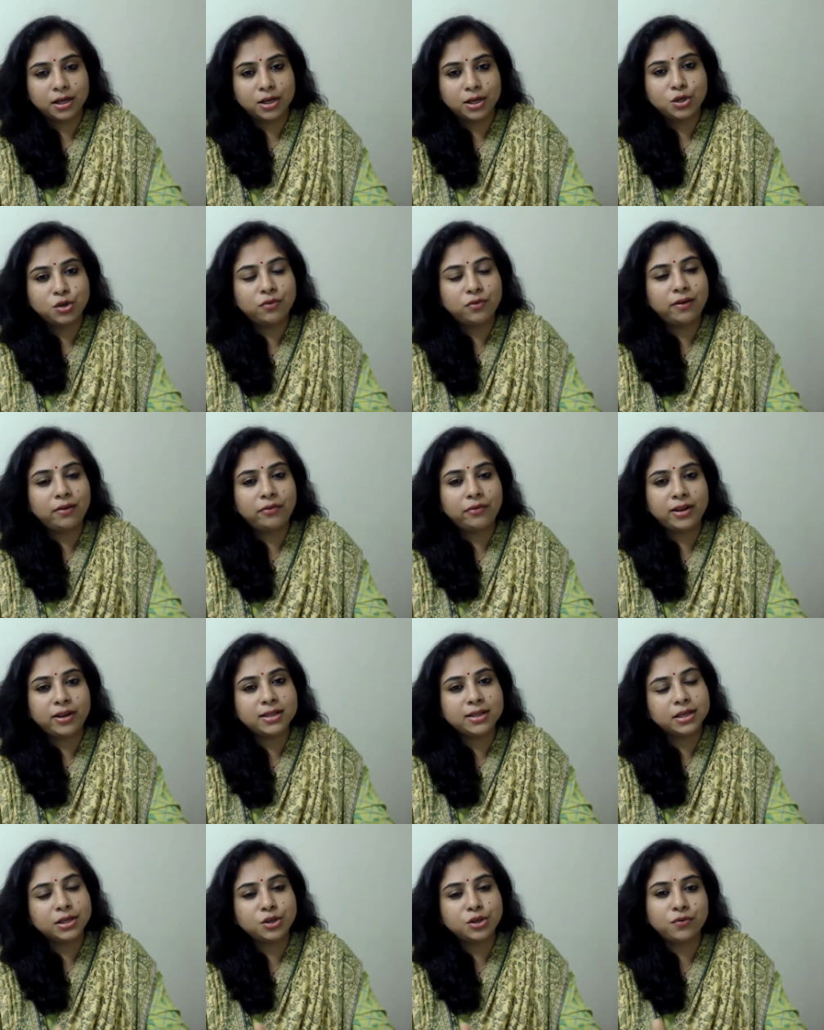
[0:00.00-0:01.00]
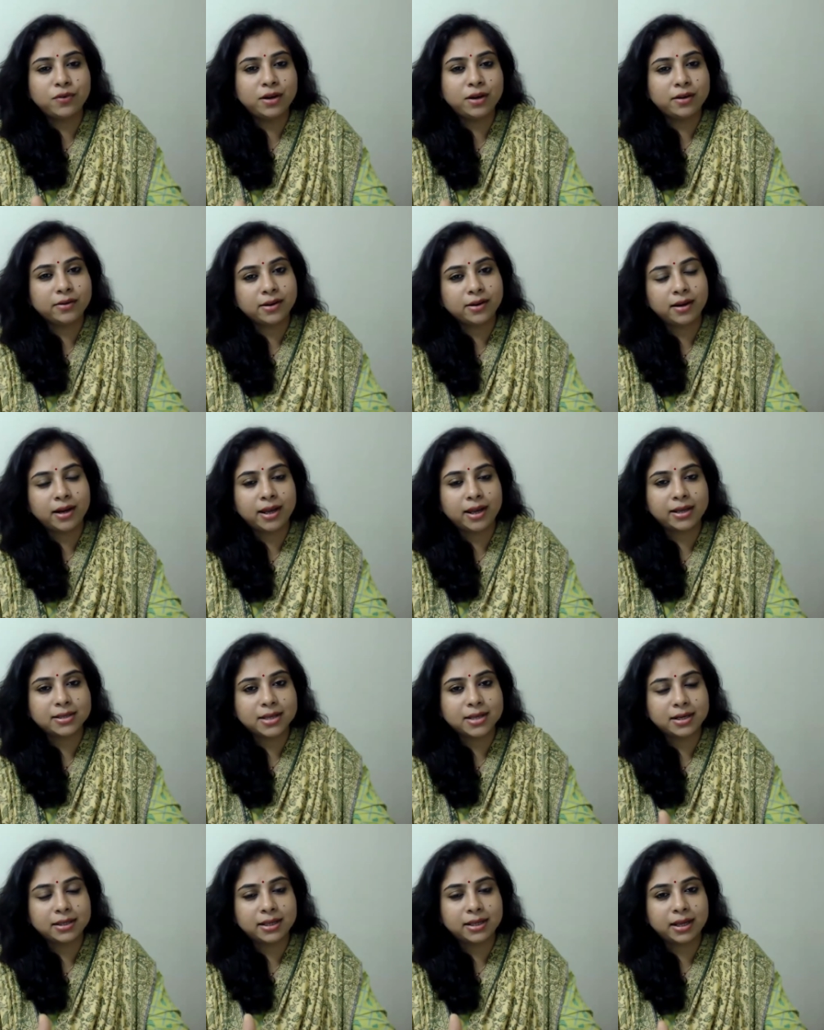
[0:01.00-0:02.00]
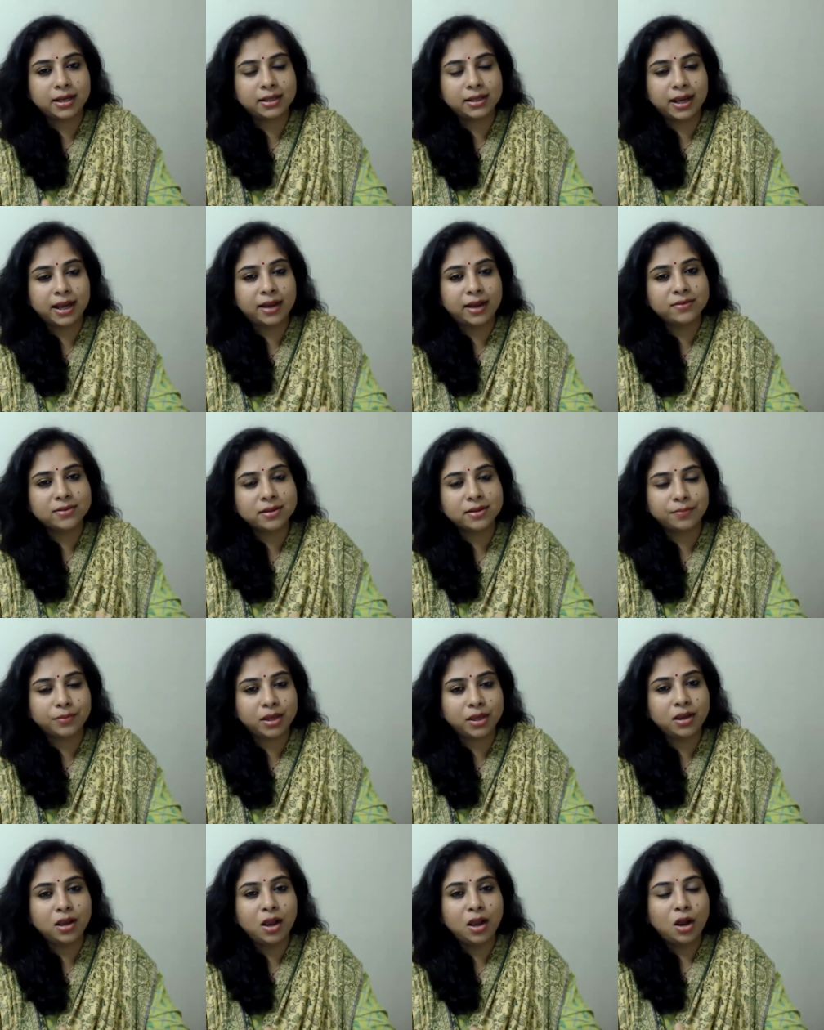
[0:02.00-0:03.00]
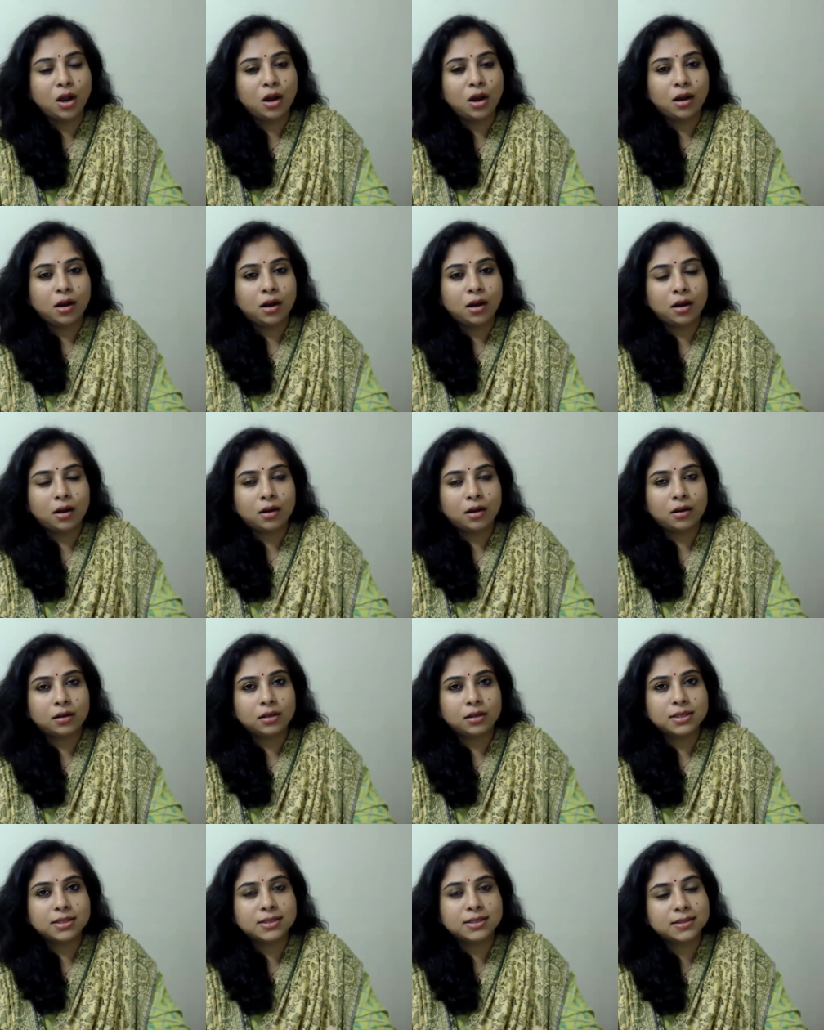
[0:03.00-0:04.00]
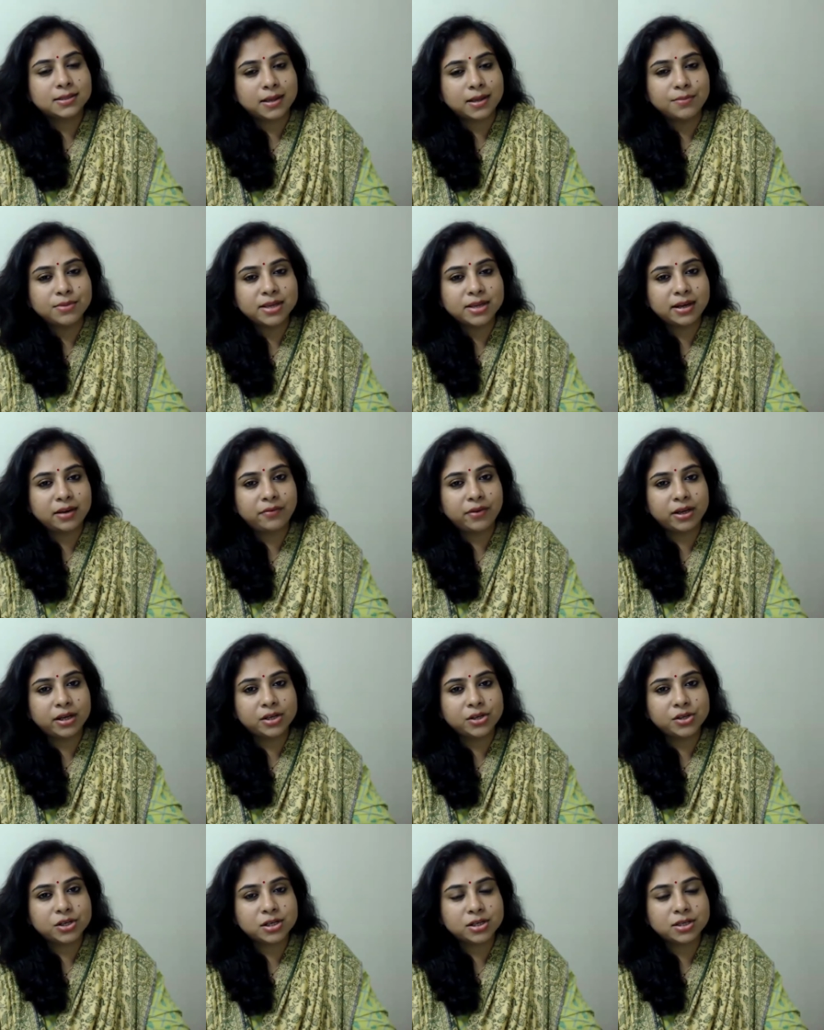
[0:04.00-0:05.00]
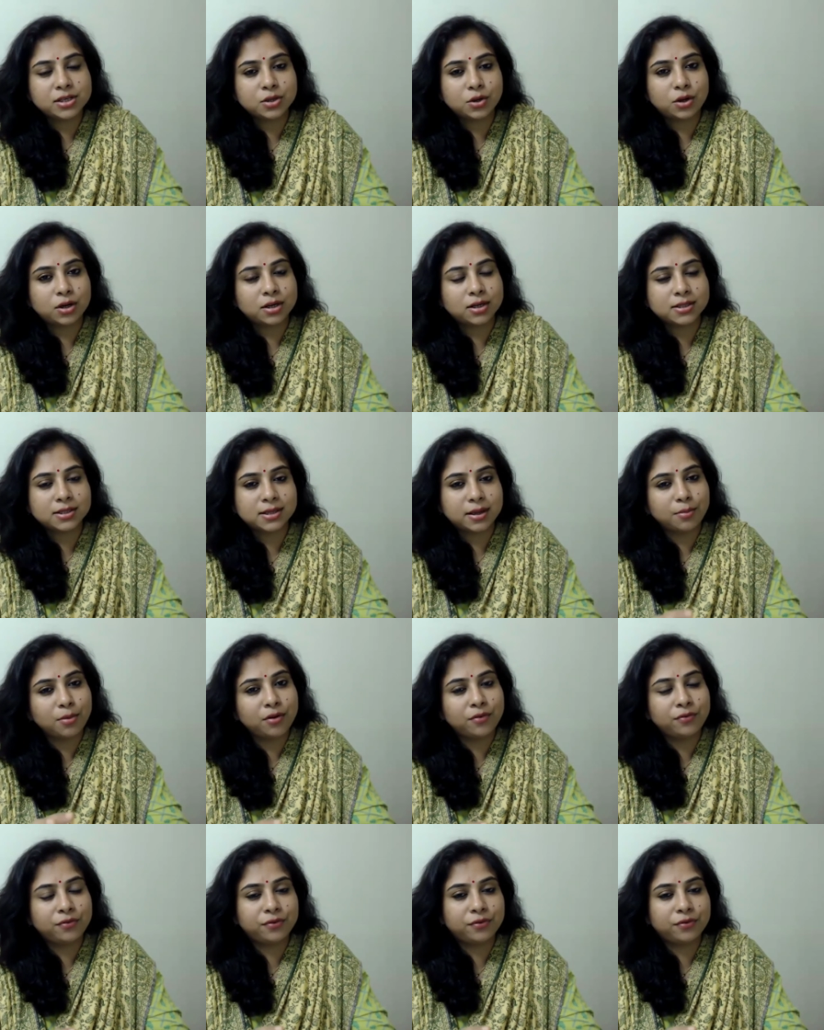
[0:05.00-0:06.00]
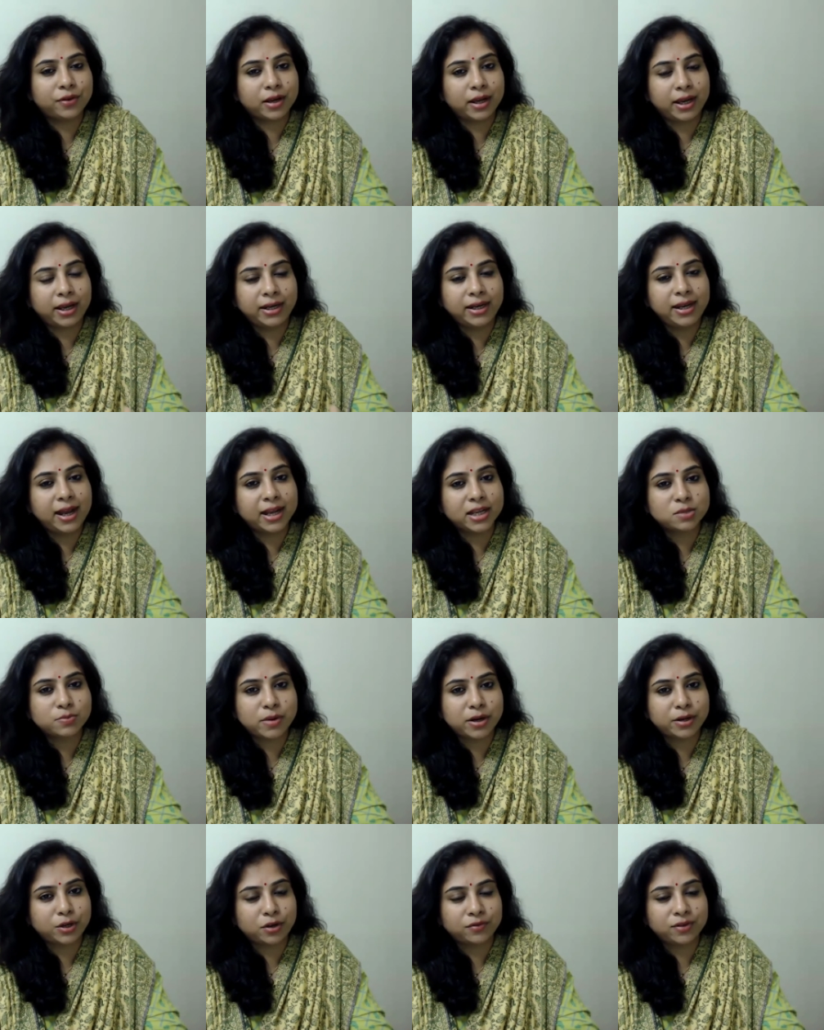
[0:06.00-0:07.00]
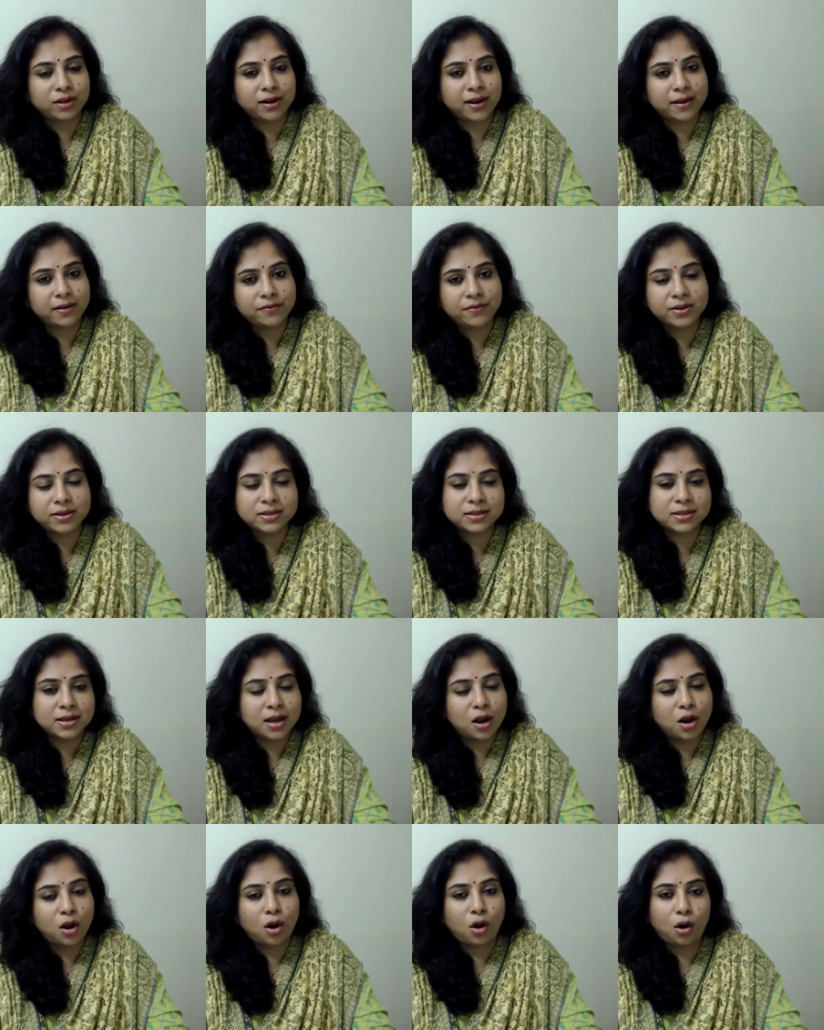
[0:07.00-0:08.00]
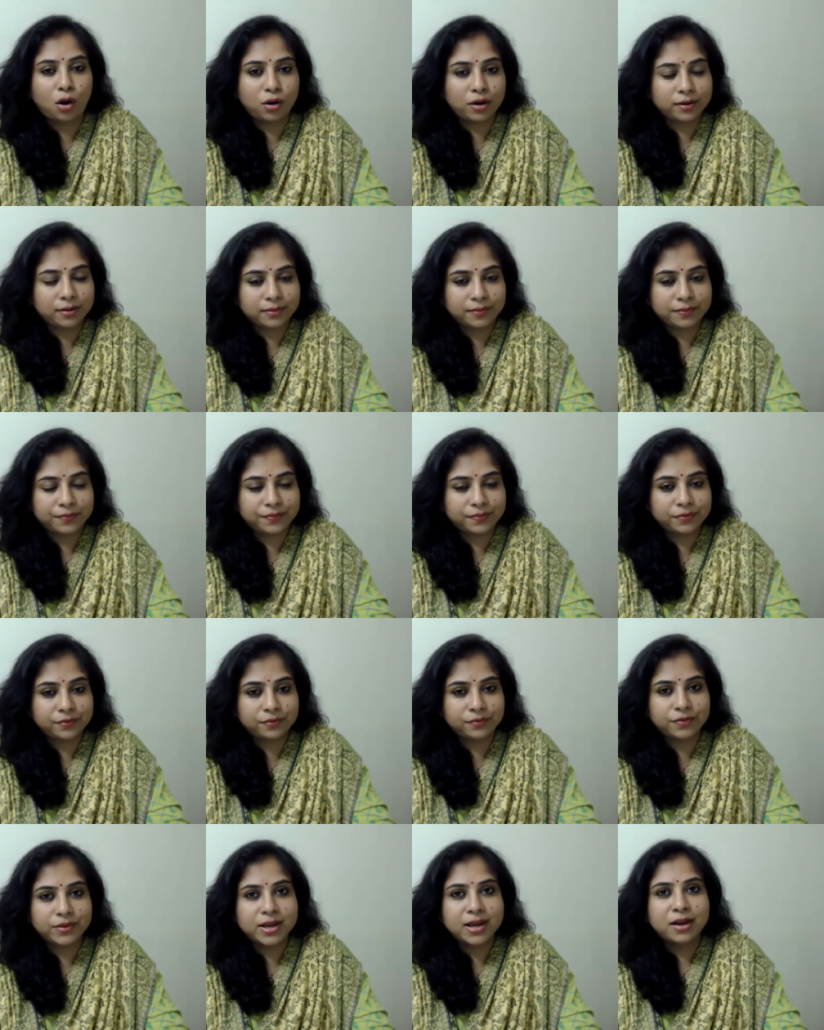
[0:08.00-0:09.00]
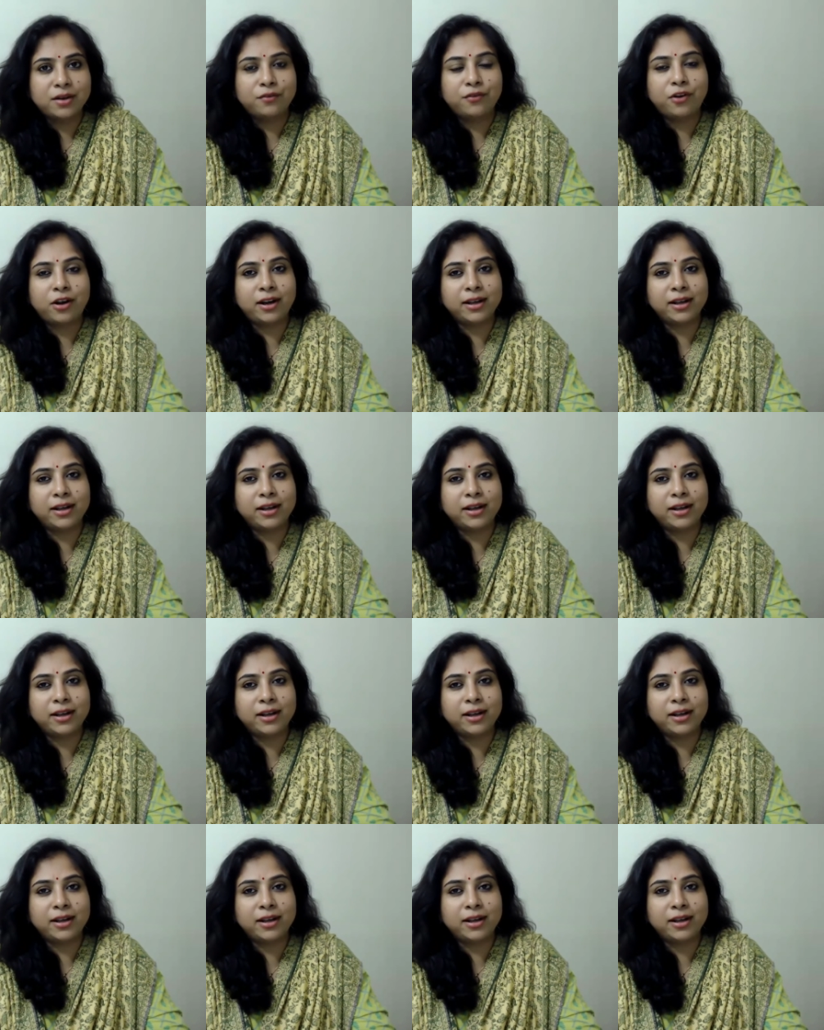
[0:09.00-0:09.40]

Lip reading: You will realize that they have something, some significations or some of any aspect of the life is odd. For